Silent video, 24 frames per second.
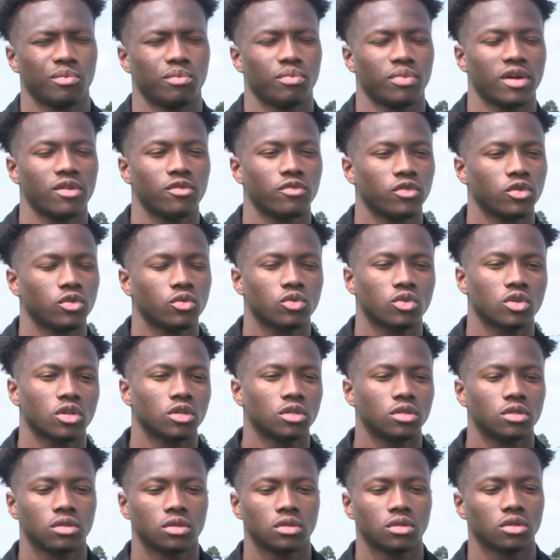Brentford
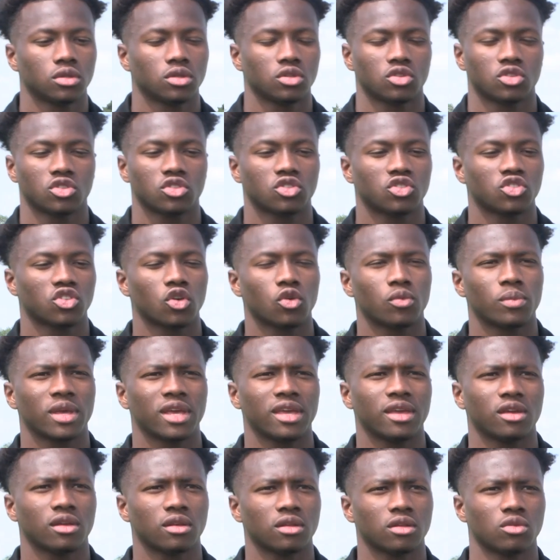can just show
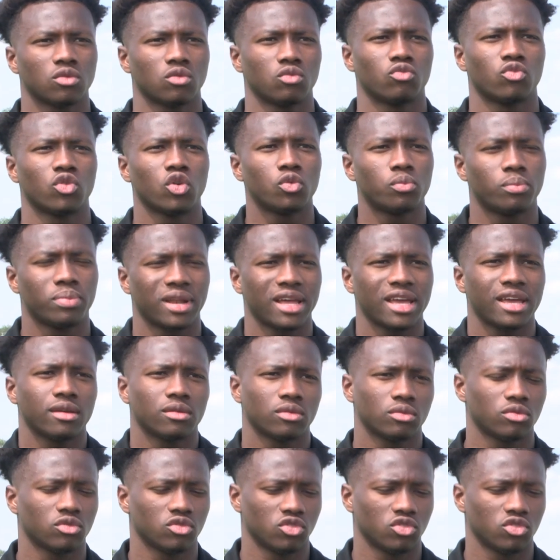me real play,